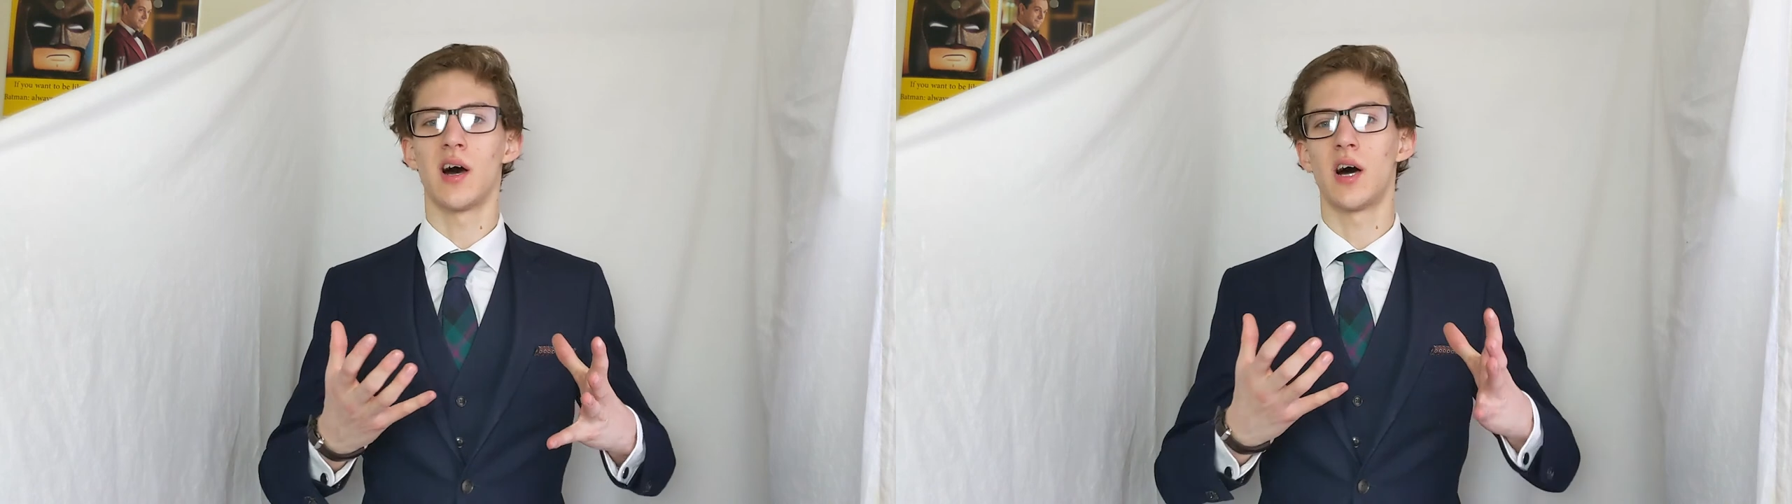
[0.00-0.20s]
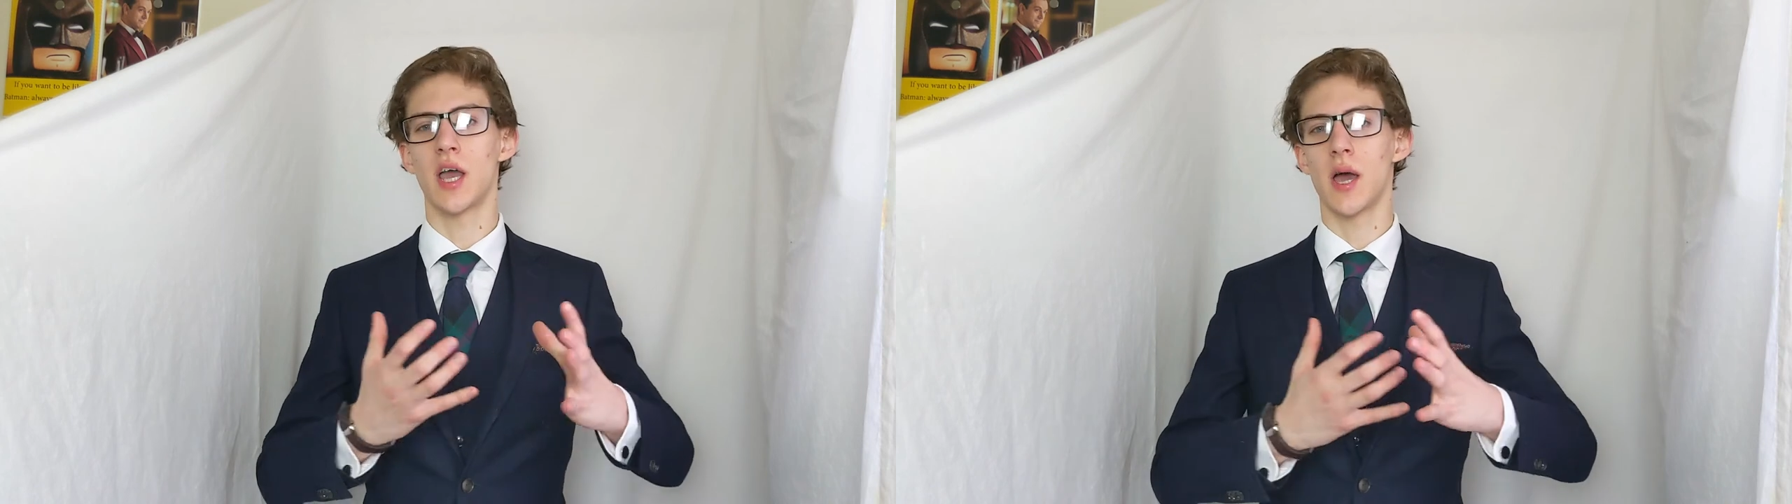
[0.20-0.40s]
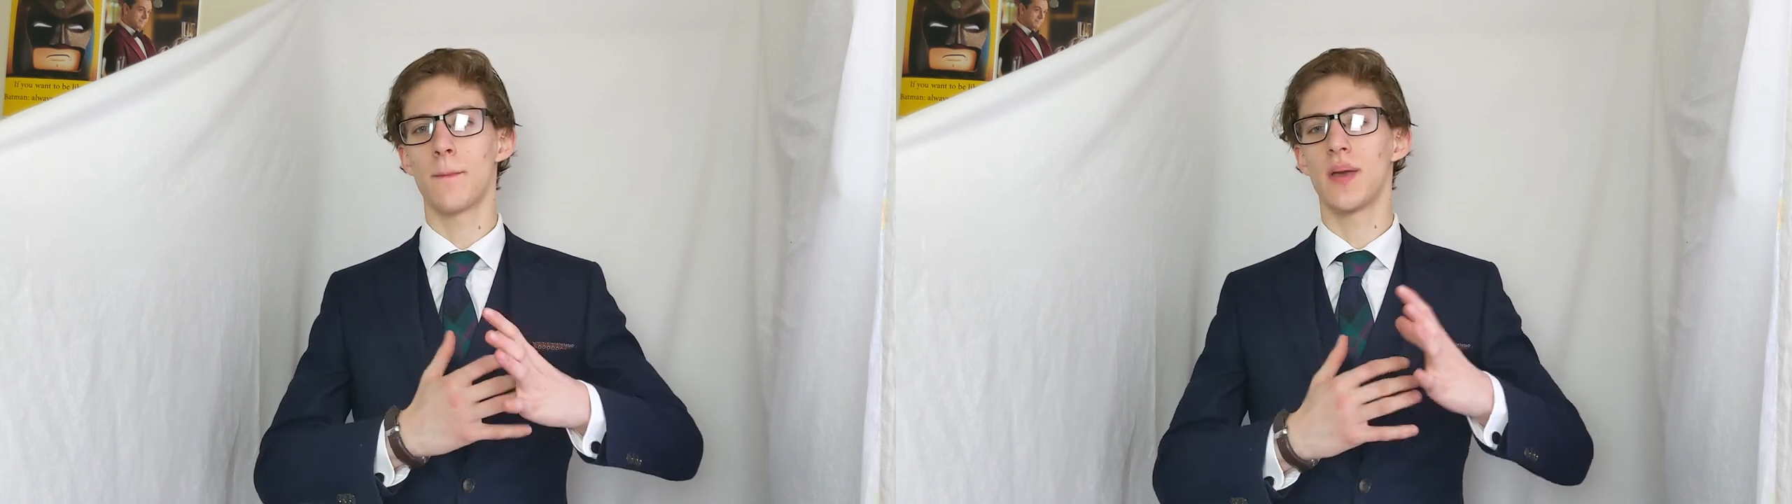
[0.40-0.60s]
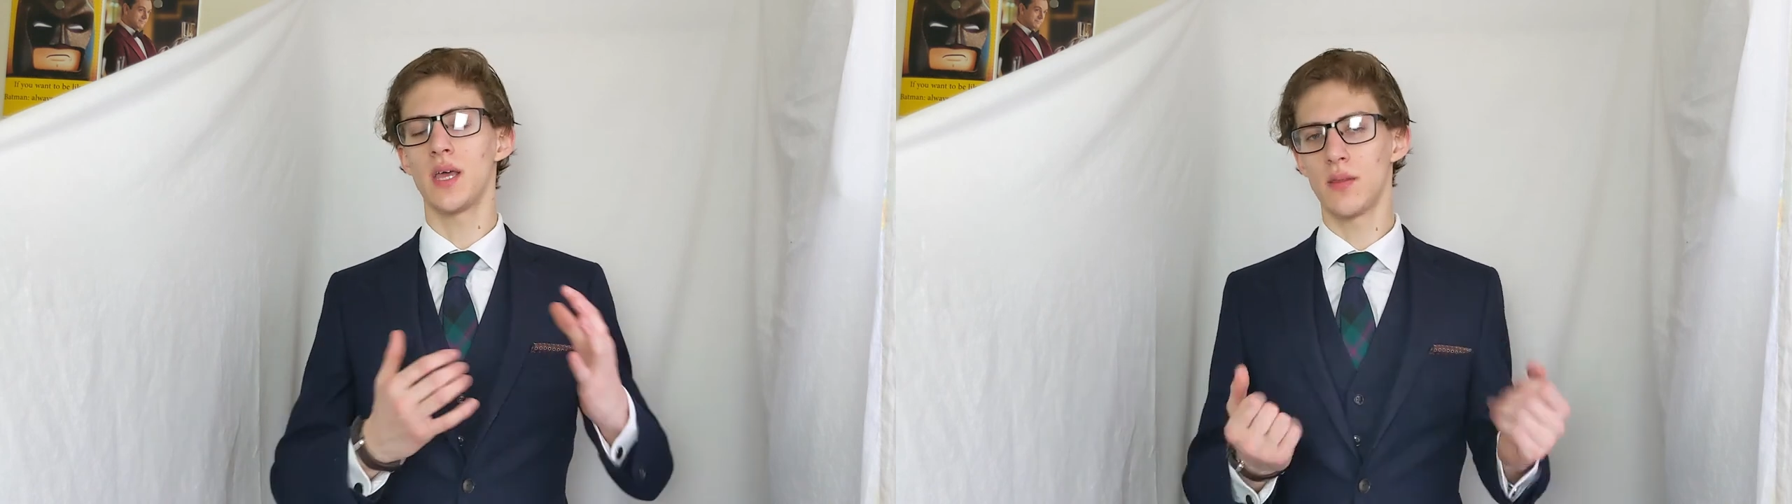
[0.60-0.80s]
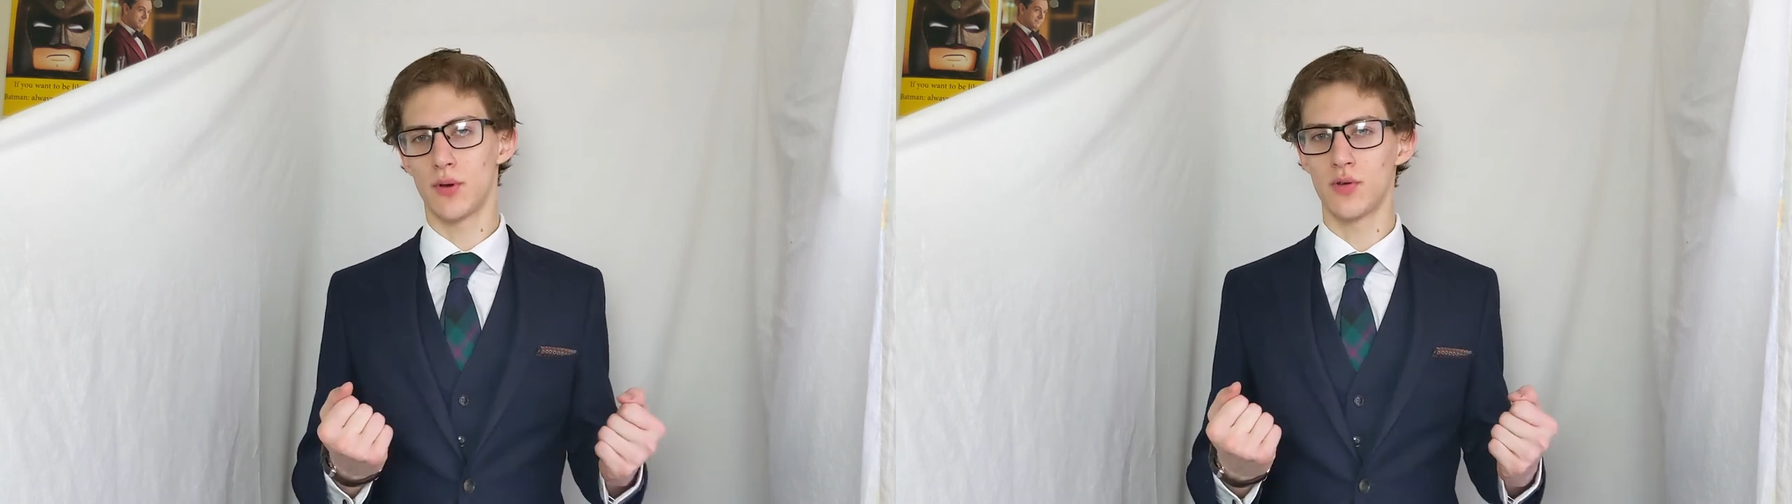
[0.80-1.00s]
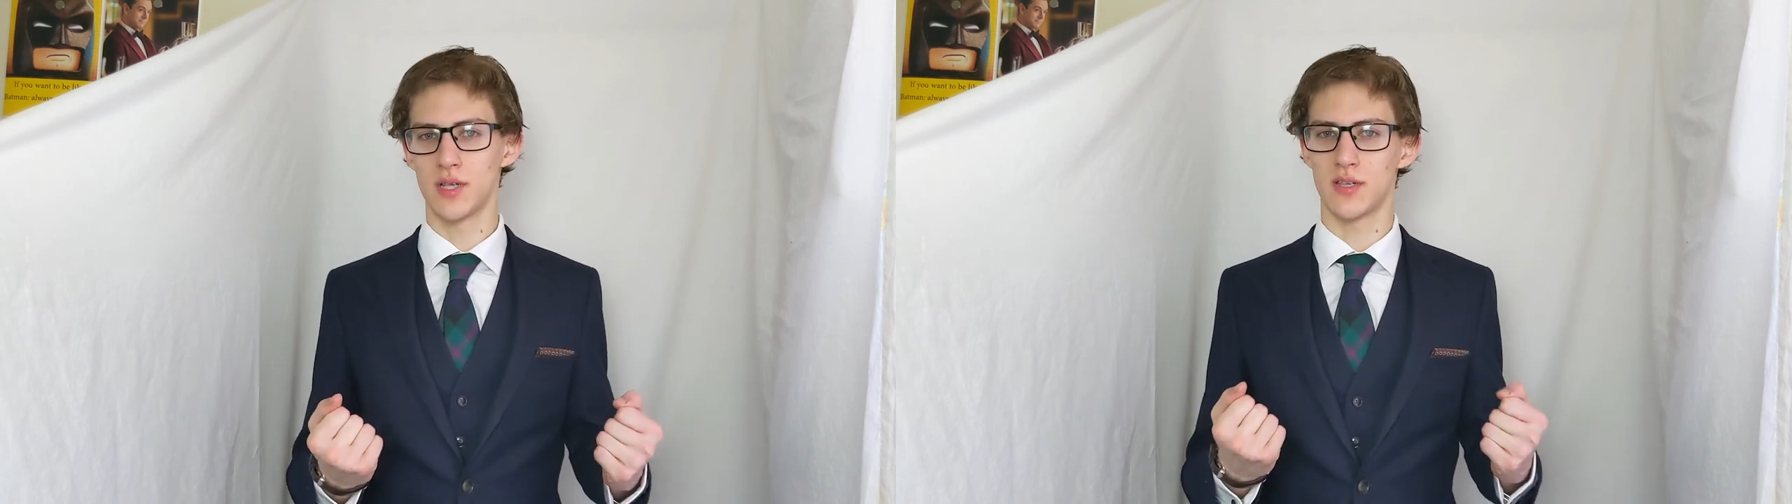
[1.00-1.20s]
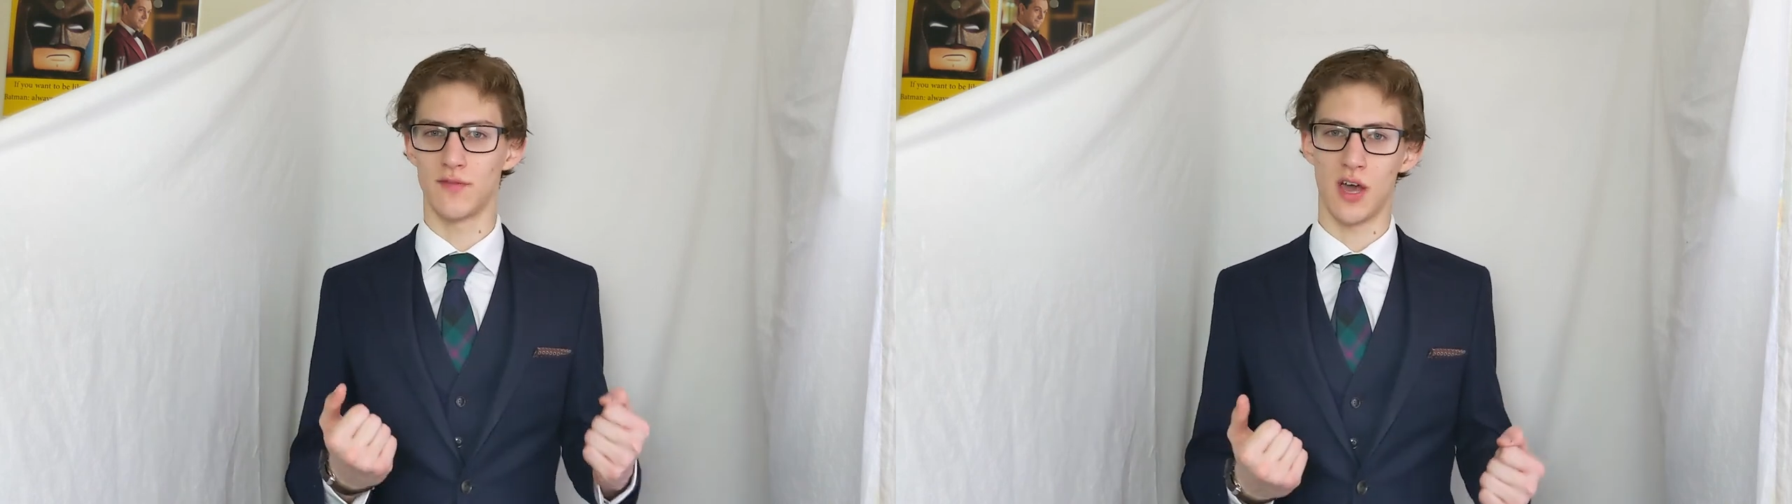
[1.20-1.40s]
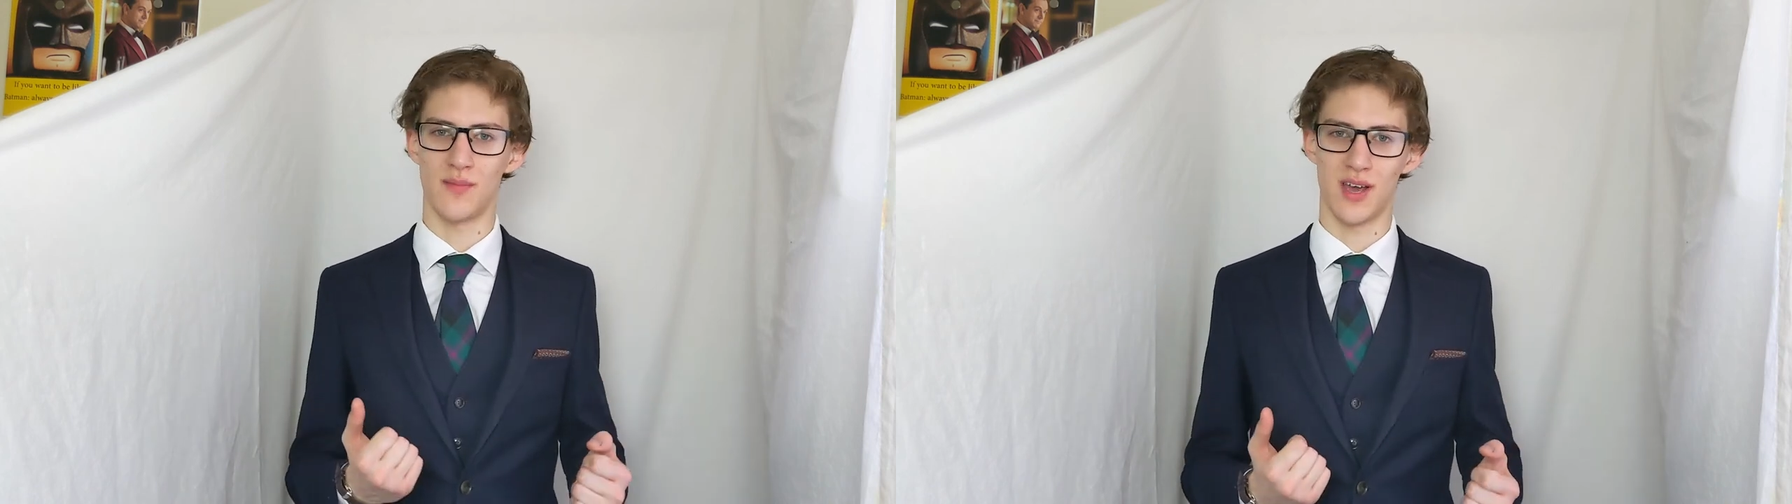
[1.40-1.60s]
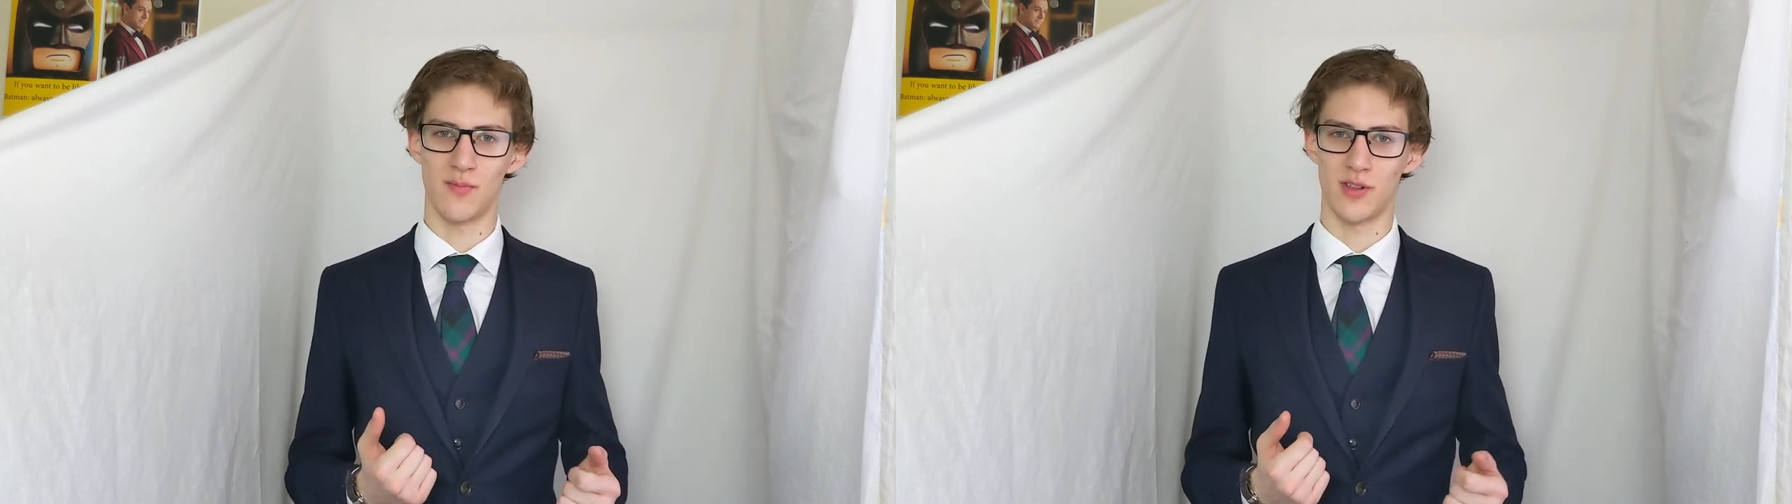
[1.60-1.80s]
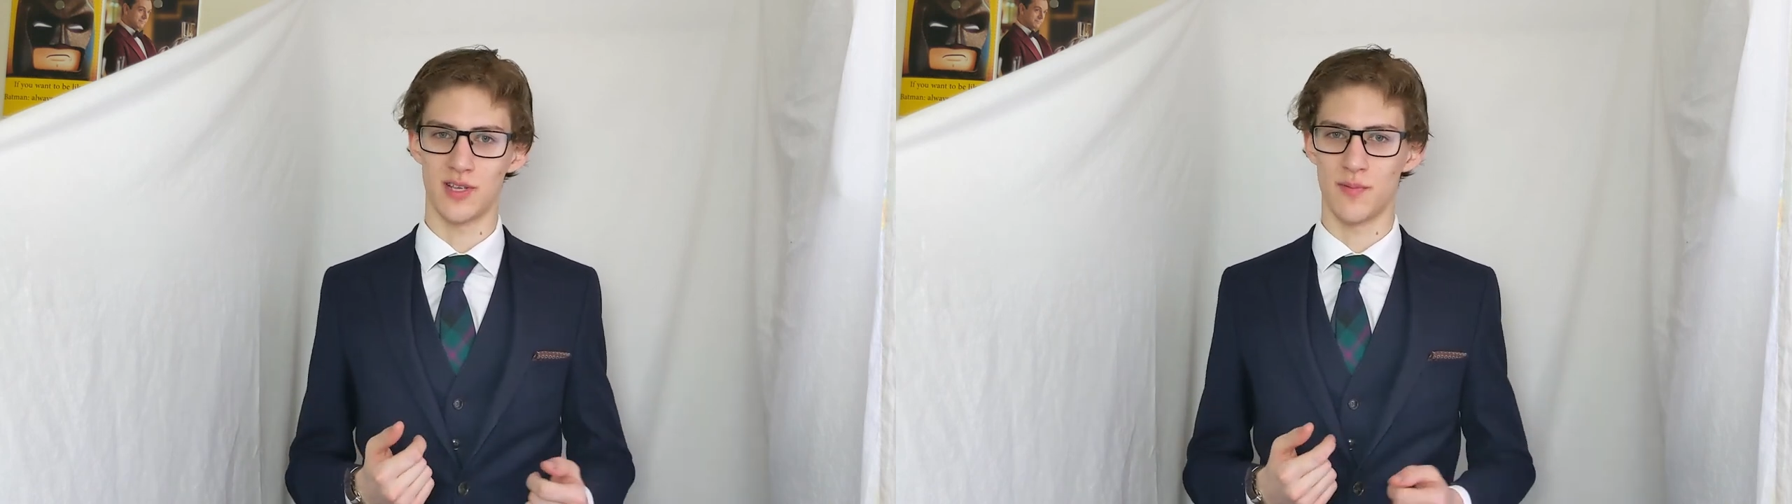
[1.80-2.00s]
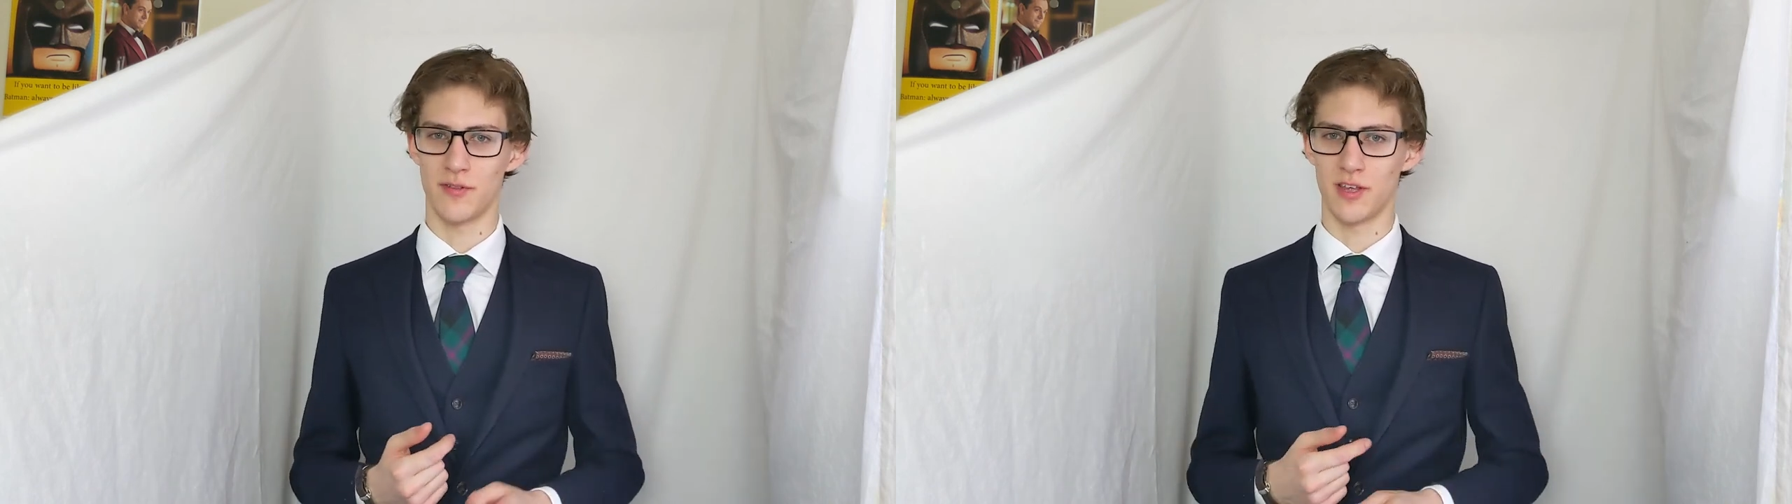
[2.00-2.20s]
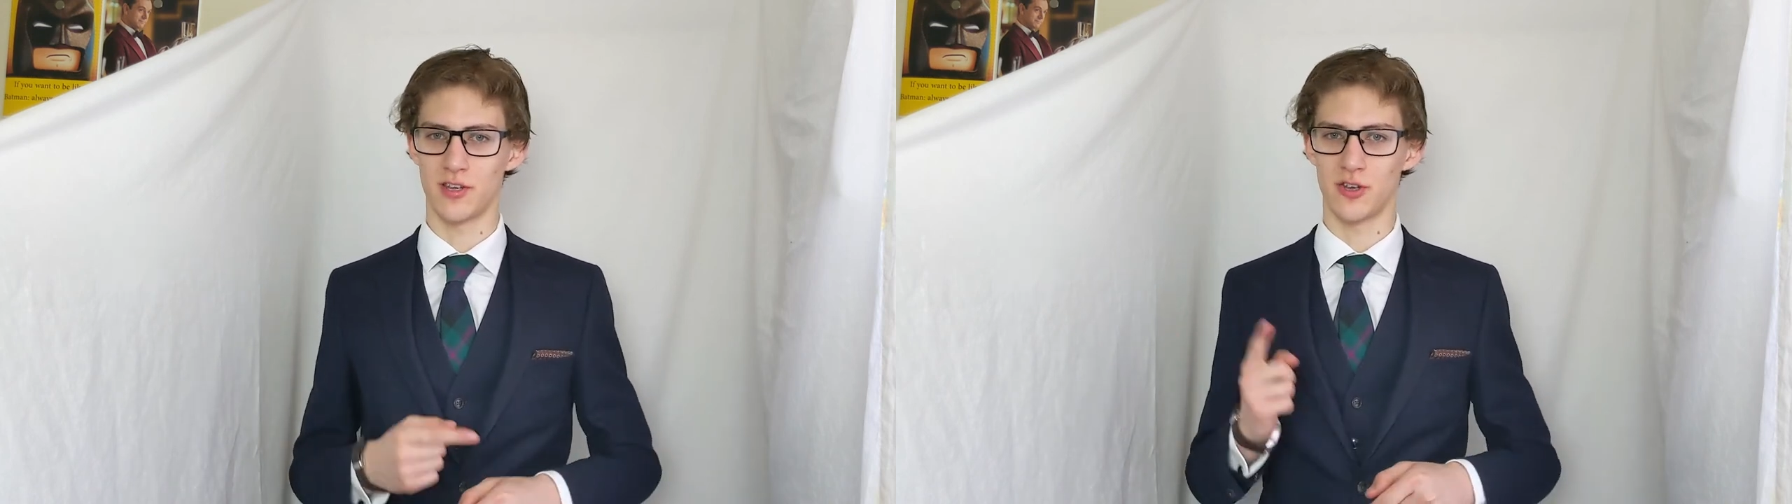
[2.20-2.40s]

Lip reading: I am in the process of coming up with something